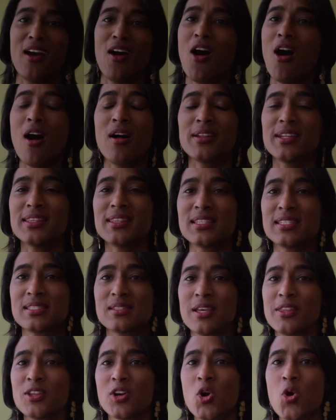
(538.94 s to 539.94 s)
All in
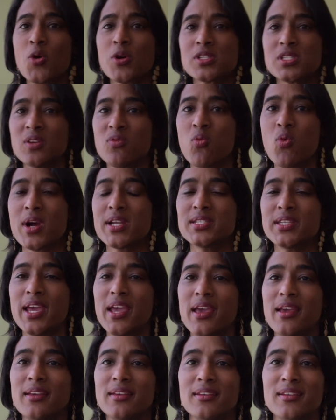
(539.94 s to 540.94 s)
the course of one
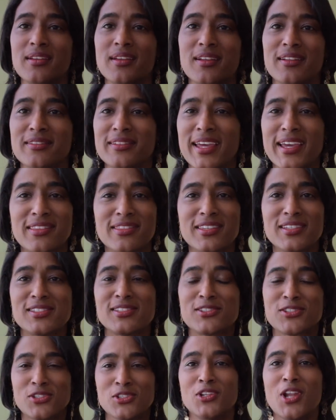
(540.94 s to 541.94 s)
day. Like
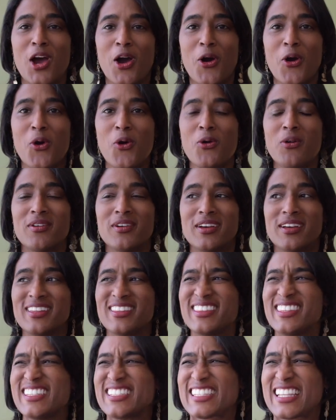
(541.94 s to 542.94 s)
this snow,
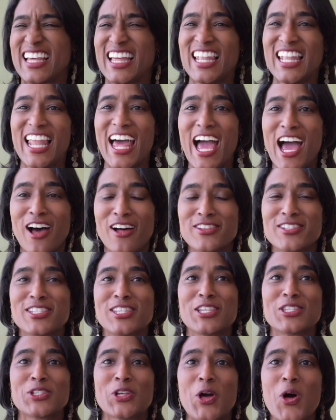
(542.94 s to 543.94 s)
this clouds,
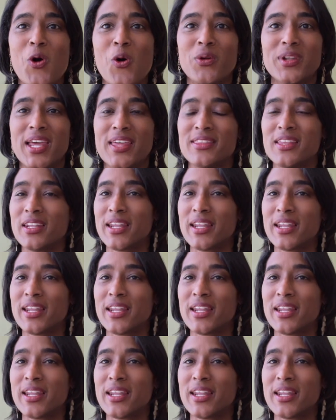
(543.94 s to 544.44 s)
this cold, and